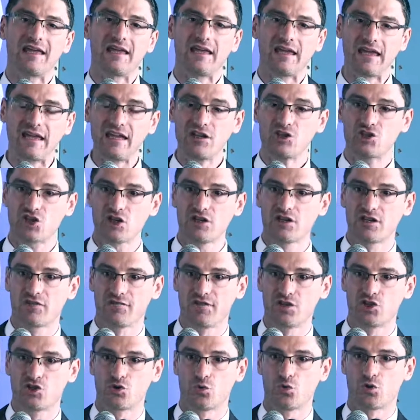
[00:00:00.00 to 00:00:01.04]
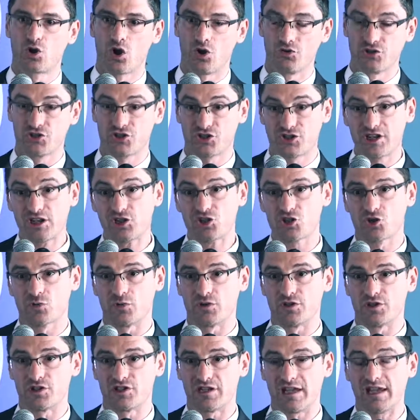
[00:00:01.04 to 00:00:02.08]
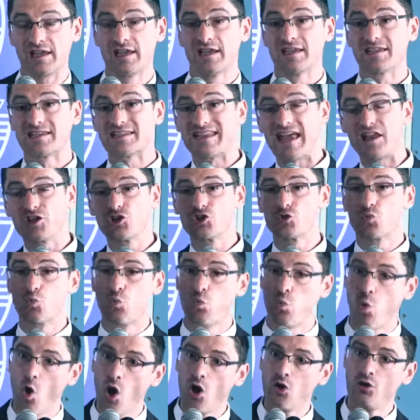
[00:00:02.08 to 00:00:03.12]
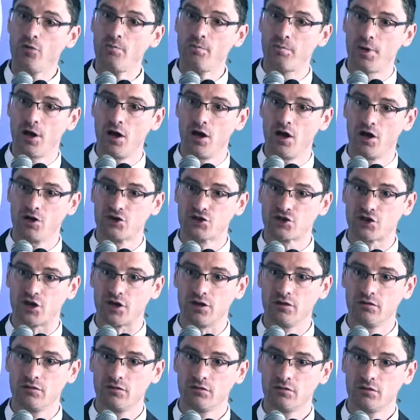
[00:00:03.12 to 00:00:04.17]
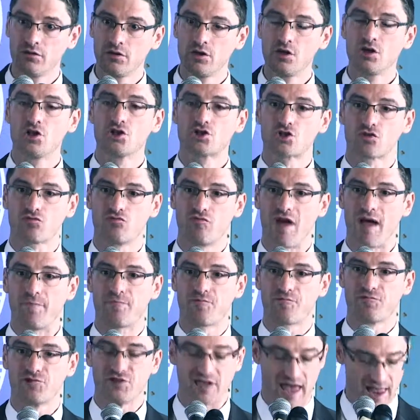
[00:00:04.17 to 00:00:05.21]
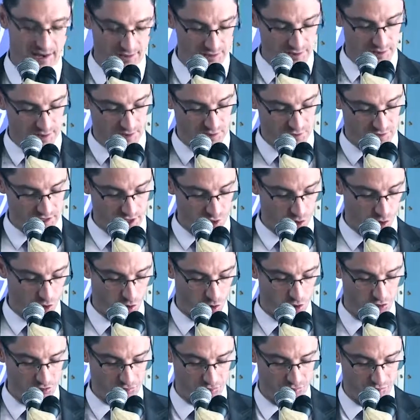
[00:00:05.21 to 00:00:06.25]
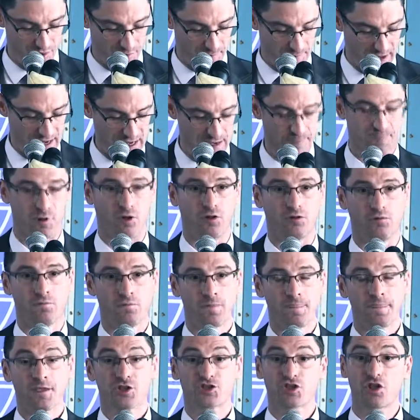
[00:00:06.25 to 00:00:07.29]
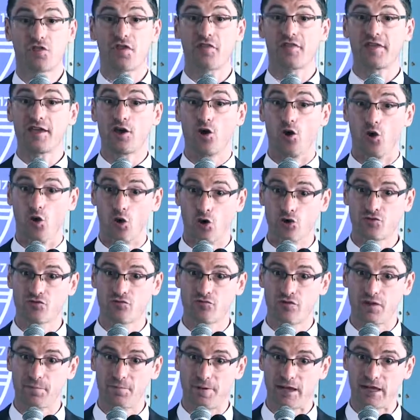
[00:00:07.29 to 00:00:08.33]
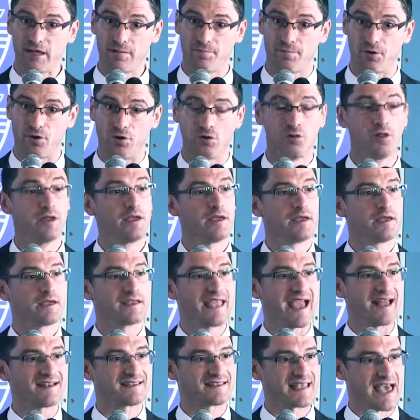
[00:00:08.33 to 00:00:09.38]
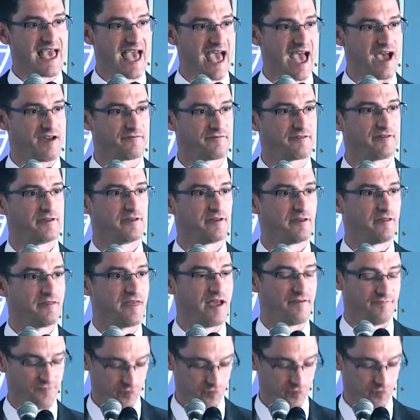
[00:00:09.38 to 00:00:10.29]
each individual constituency sends one person to represent the ordinary people, so that the ordinary people get to have their